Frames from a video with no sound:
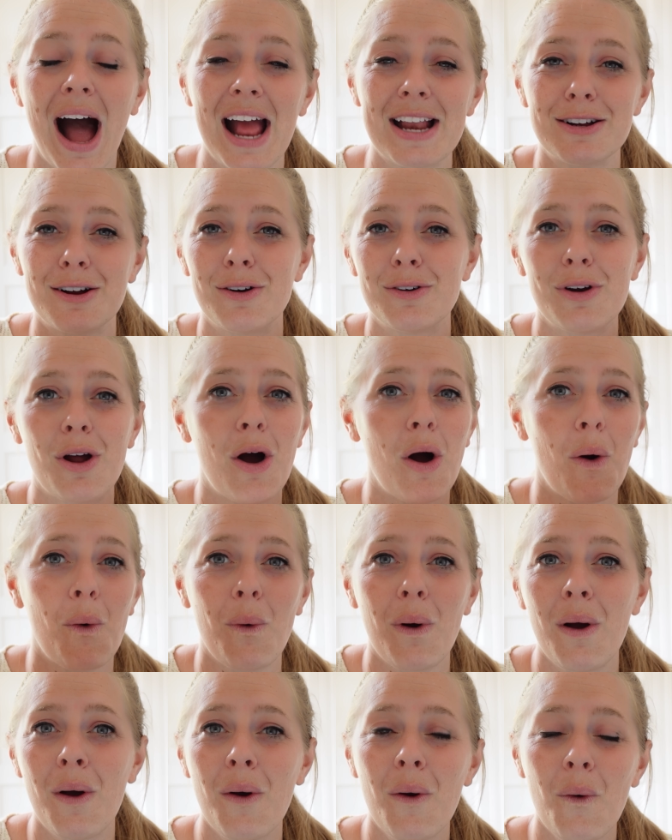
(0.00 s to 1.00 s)
I don't
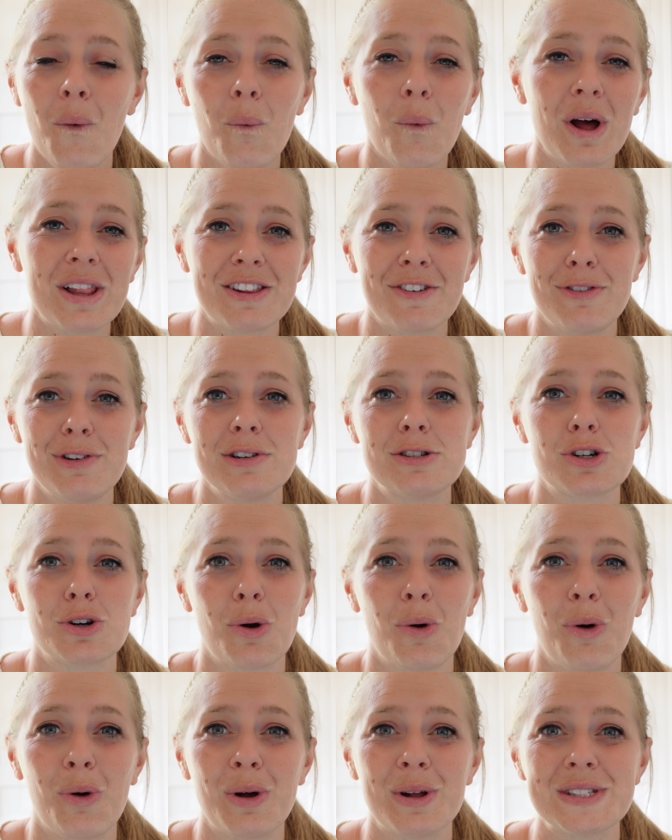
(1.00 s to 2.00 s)
know what the future
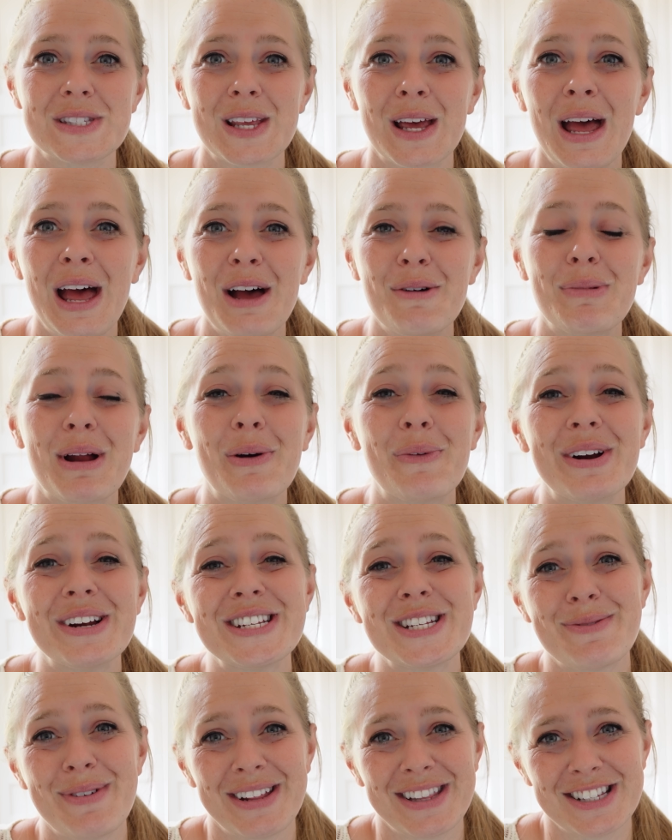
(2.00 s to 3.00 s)
holds, but I
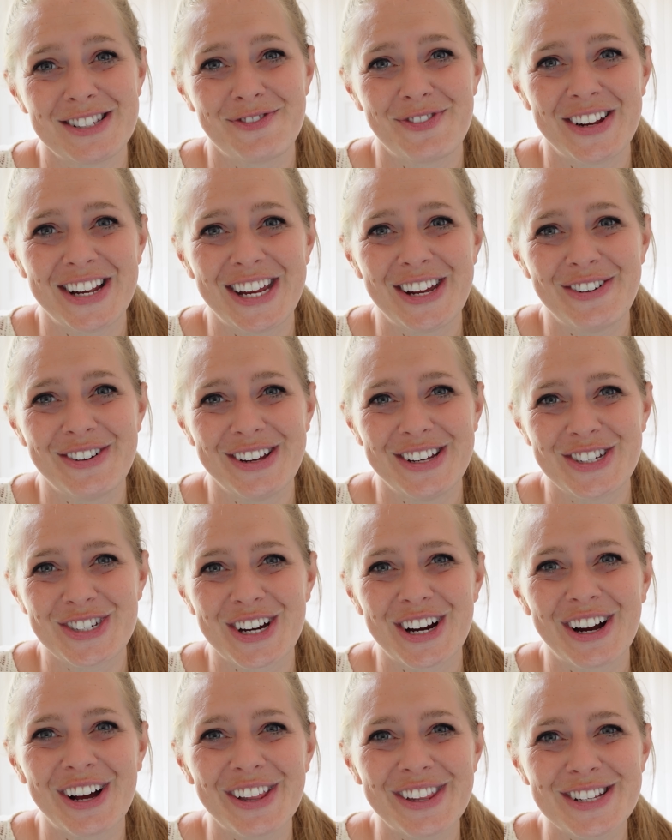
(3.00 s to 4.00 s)
wanted to make this video and
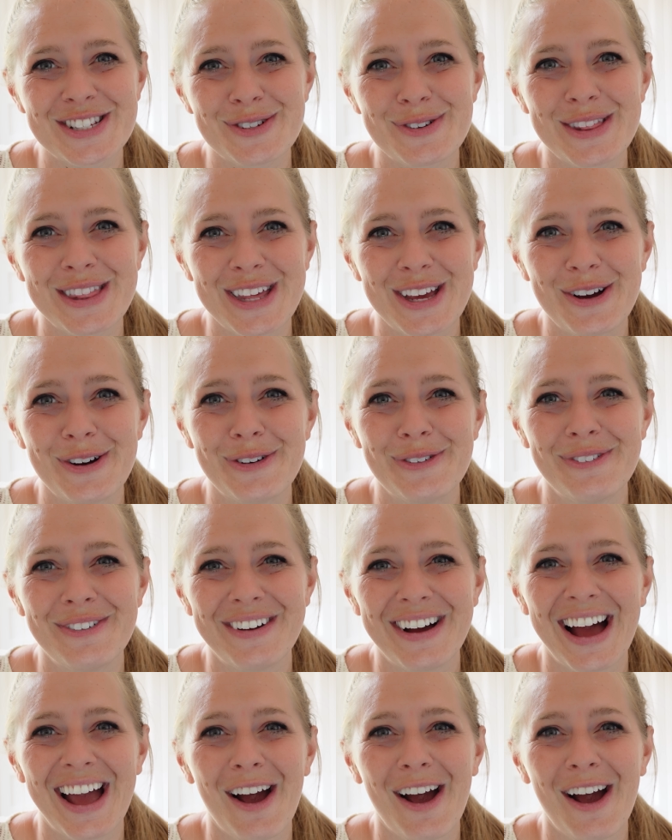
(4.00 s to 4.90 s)
share all this with you.